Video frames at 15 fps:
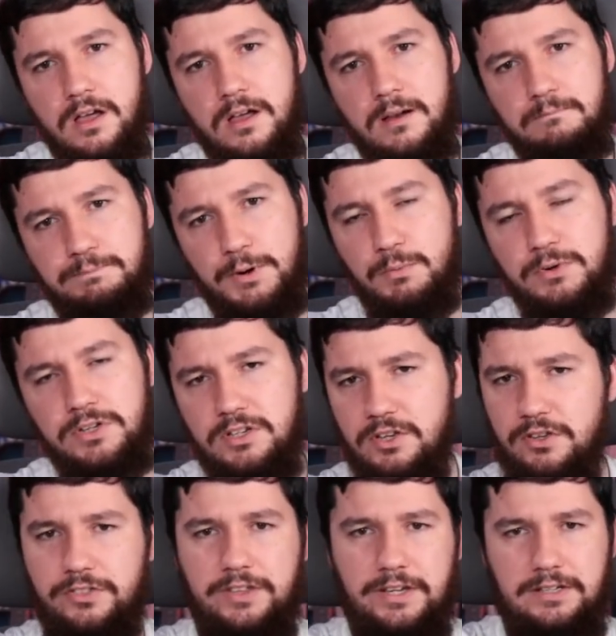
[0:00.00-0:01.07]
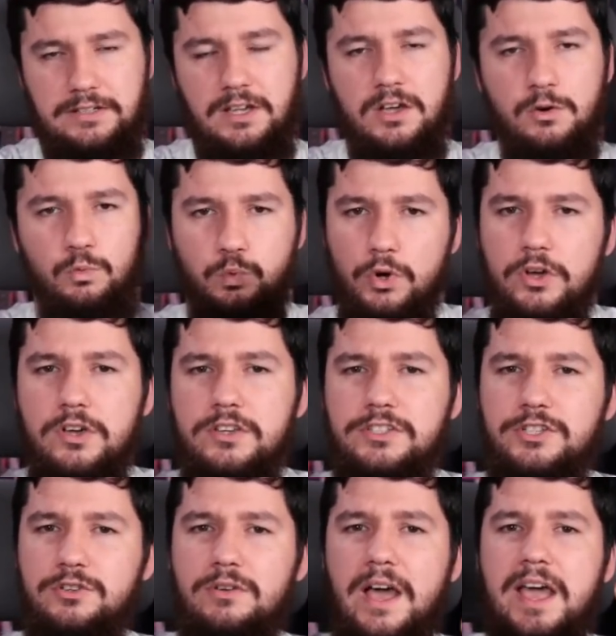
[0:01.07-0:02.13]
But what do you think? Were
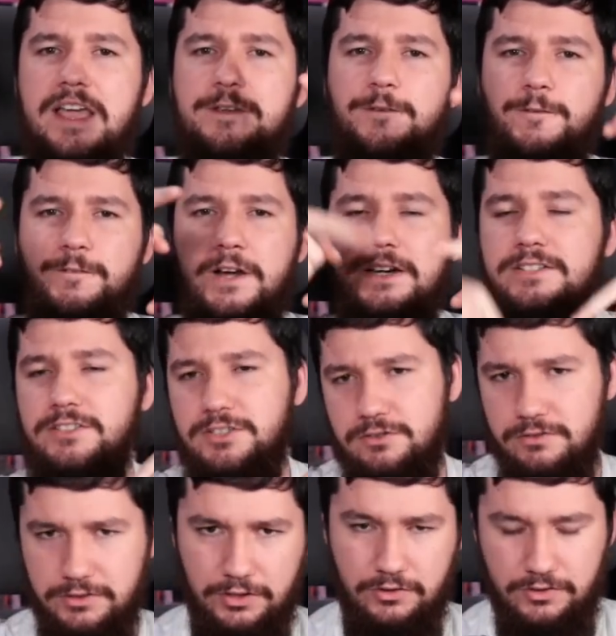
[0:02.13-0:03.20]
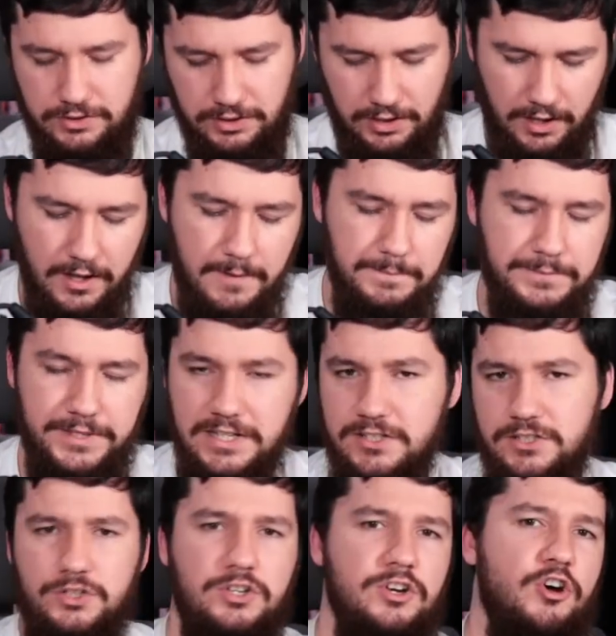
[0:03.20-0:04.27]
you a Funtoo user?
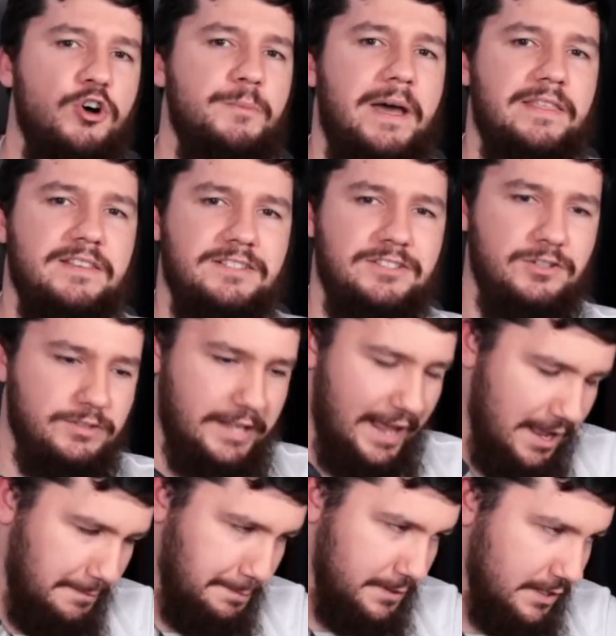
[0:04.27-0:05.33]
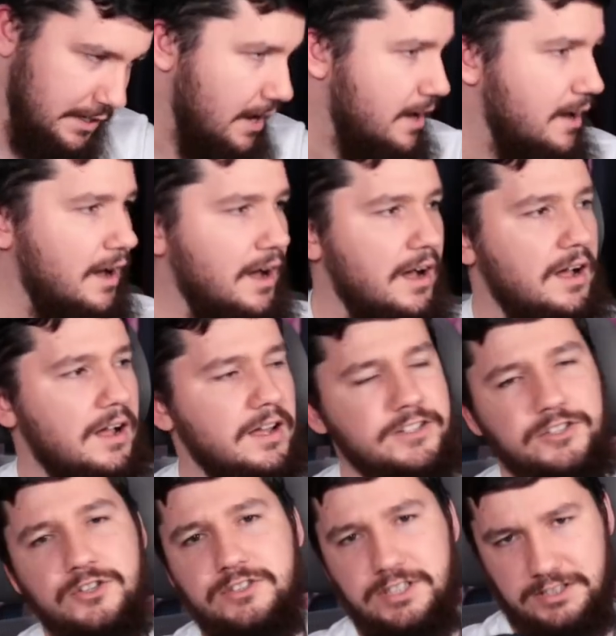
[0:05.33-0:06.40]
Did you know about this news happening? Are
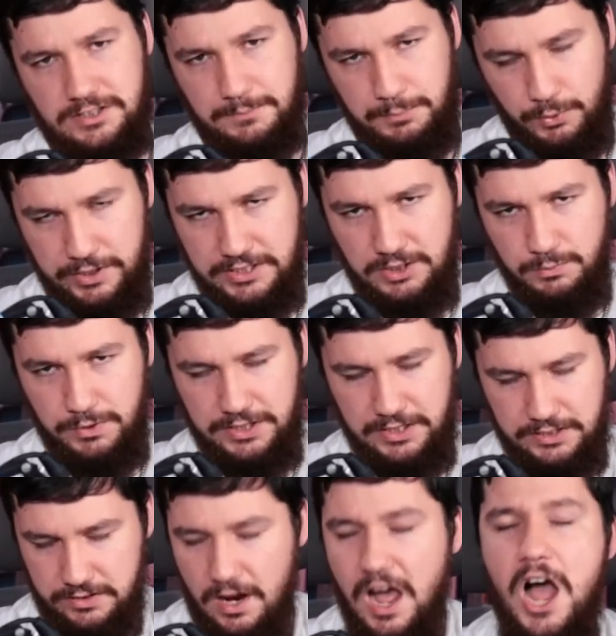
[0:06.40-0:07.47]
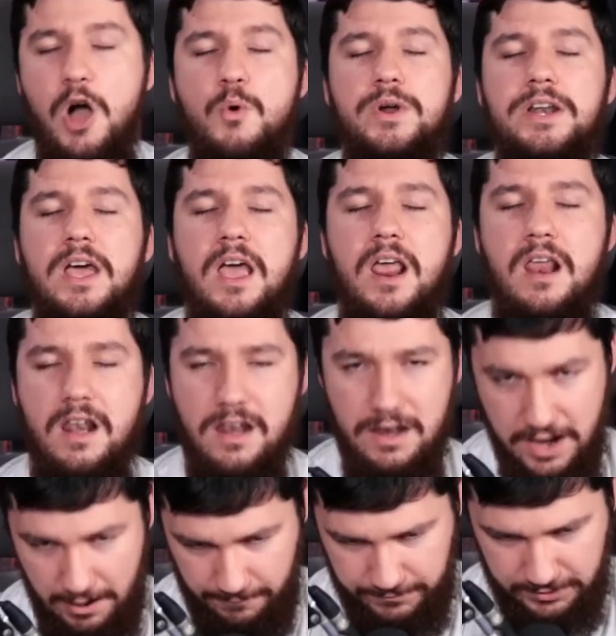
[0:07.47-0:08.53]
you disappointed with it? I would
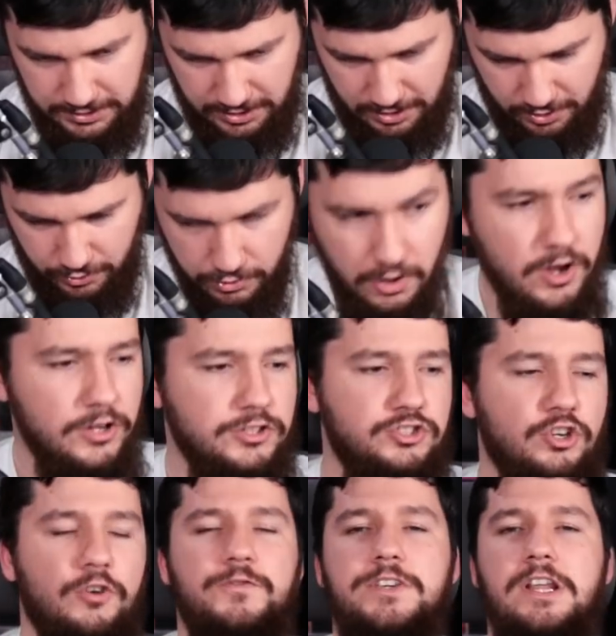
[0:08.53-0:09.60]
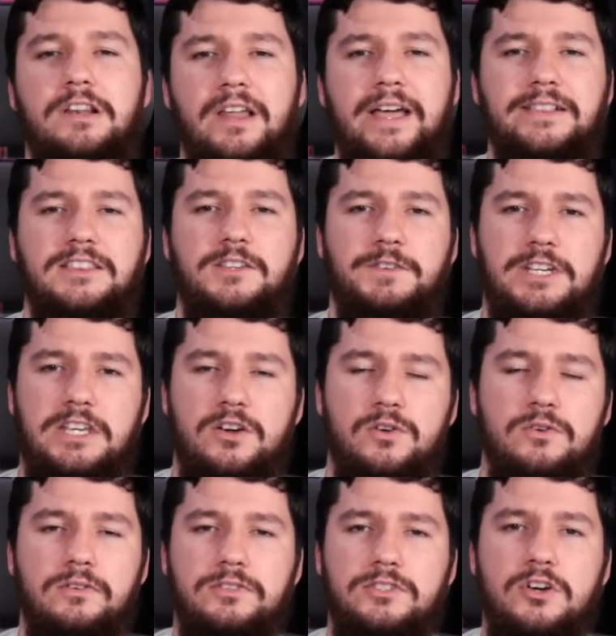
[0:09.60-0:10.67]
love to know. So if you liked the
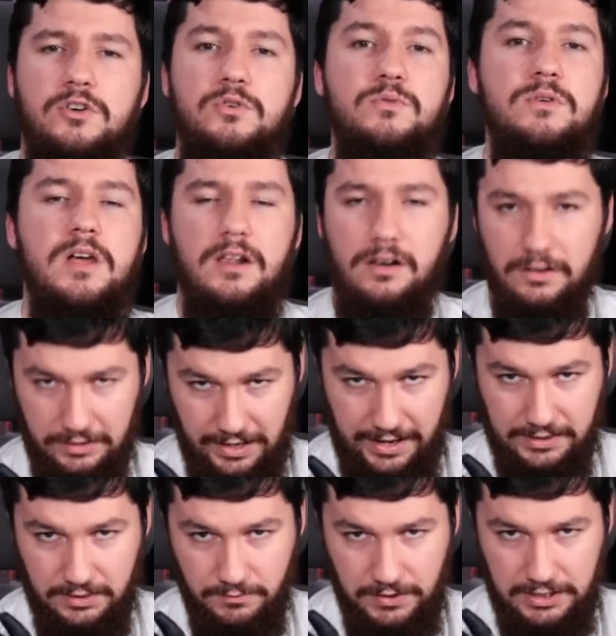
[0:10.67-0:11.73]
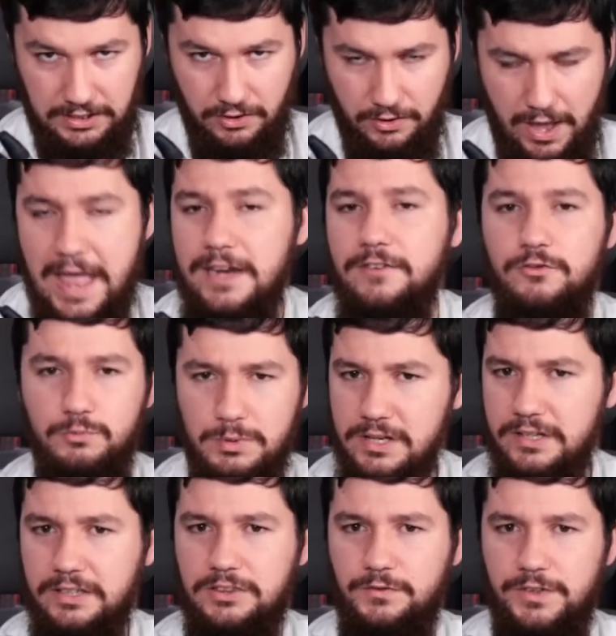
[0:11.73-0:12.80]
video, go like the video. And if you
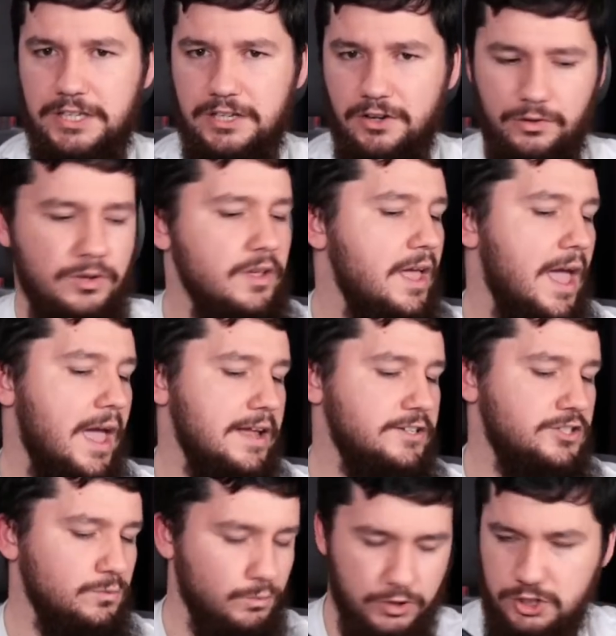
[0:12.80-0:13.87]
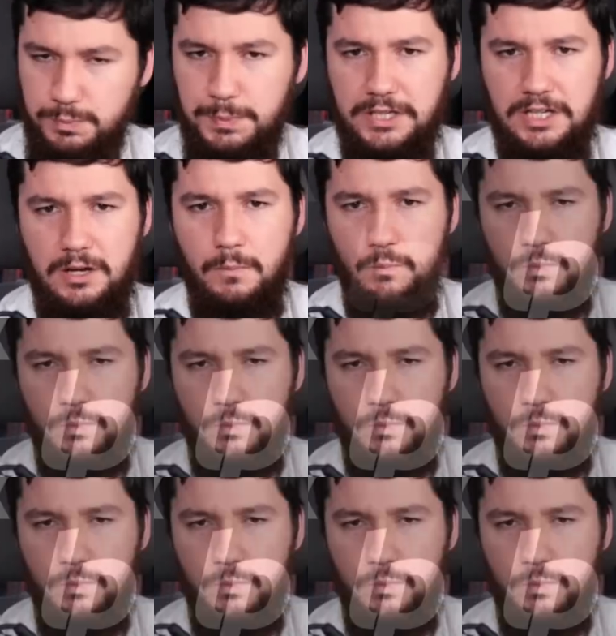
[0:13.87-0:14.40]
really like the video and you want to become